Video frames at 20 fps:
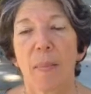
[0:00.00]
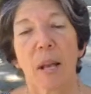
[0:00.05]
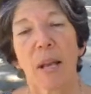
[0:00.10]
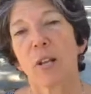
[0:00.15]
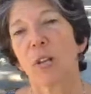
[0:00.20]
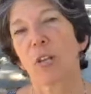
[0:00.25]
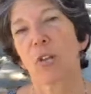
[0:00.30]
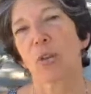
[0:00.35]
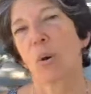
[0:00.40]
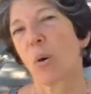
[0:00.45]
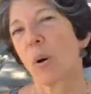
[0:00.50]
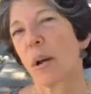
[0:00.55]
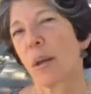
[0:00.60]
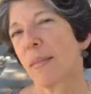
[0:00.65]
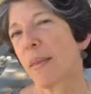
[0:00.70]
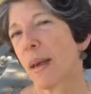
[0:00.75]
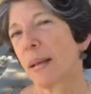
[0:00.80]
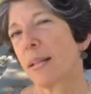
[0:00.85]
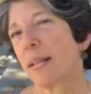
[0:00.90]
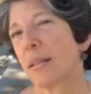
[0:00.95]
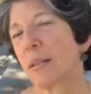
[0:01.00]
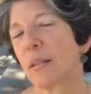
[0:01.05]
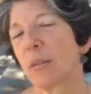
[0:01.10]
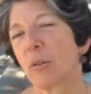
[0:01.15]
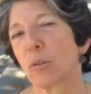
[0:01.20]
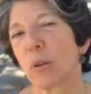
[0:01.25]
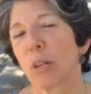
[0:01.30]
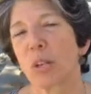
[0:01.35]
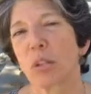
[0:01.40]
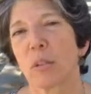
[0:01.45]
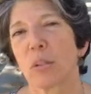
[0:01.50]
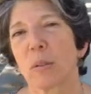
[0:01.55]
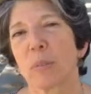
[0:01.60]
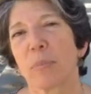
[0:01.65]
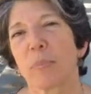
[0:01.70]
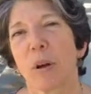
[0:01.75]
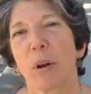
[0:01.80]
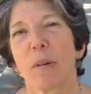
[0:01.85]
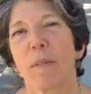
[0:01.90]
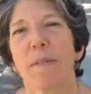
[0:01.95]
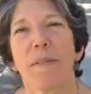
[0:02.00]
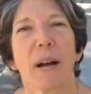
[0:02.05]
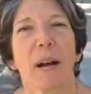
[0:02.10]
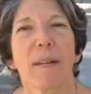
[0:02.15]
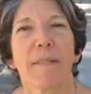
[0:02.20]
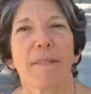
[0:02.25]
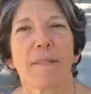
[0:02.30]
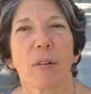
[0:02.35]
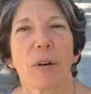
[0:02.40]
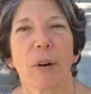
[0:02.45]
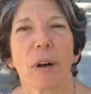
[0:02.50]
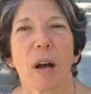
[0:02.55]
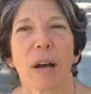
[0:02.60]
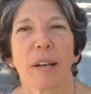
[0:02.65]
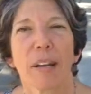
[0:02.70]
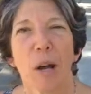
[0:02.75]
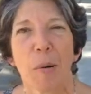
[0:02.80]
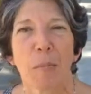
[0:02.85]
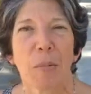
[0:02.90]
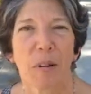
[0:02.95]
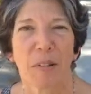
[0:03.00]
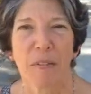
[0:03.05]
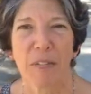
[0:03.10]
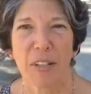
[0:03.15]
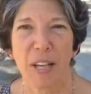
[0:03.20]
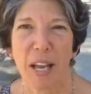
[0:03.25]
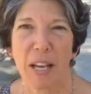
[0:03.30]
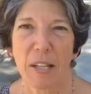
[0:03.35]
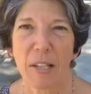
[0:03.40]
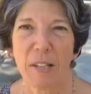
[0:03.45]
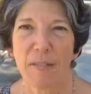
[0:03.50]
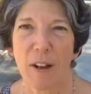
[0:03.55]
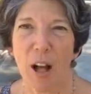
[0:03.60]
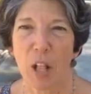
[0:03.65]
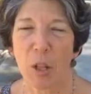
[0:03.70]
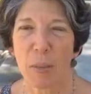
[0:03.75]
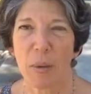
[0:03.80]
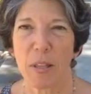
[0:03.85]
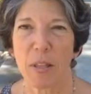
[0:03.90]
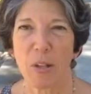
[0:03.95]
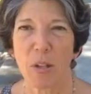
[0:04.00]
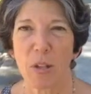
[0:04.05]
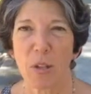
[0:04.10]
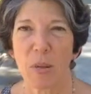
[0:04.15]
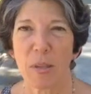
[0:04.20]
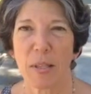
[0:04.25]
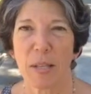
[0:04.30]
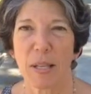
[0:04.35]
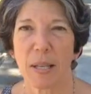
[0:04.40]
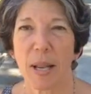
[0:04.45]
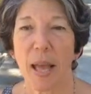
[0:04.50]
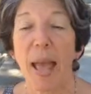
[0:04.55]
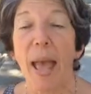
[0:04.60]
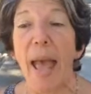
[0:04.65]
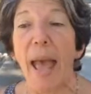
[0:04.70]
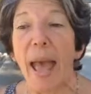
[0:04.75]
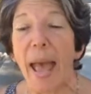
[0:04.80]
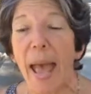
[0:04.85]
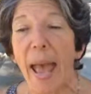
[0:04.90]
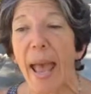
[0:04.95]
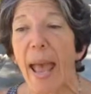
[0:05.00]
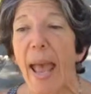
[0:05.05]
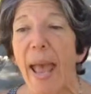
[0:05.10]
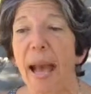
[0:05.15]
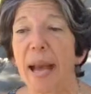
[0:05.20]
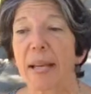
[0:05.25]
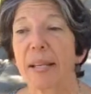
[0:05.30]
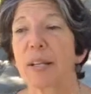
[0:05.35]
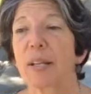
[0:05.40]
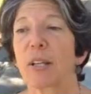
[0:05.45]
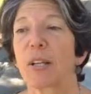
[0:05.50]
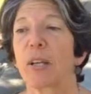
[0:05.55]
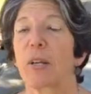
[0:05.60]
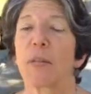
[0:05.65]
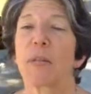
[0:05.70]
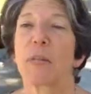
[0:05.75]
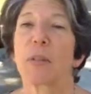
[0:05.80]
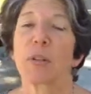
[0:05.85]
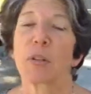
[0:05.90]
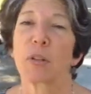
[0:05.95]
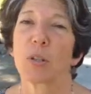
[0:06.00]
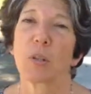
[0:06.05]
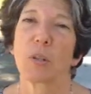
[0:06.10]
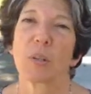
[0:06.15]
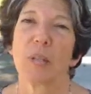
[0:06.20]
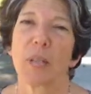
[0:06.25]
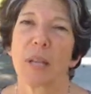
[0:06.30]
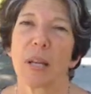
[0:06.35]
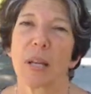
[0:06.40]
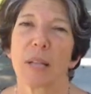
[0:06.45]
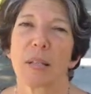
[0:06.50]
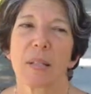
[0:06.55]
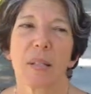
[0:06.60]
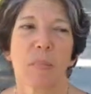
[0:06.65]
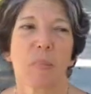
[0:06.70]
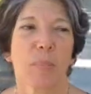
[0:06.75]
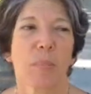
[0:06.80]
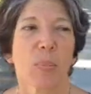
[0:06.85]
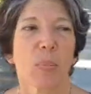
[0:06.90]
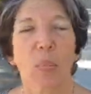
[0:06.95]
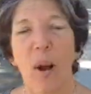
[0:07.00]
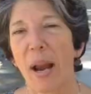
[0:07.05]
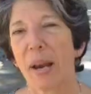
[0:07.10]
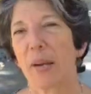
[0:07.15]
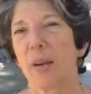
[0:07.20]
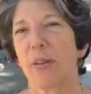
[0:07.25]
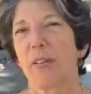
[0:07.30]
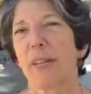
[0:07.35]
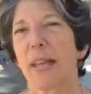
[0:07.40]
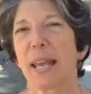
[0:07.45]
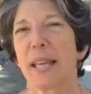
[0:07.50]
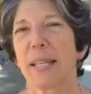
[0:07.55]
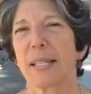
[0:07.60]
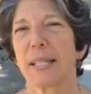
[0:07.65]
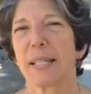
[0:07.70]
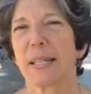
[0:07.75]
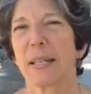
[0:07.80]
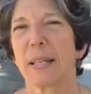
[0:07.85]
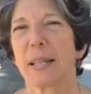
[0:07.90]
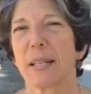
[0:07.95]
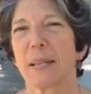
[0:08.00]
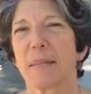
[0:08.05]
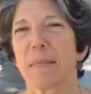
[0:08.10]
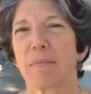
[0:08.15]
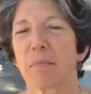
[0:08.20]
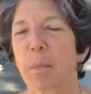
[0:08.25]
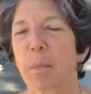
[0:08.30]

enjoy that nutritional profile for a number of days following the juicing. And the juice is brighter tasting,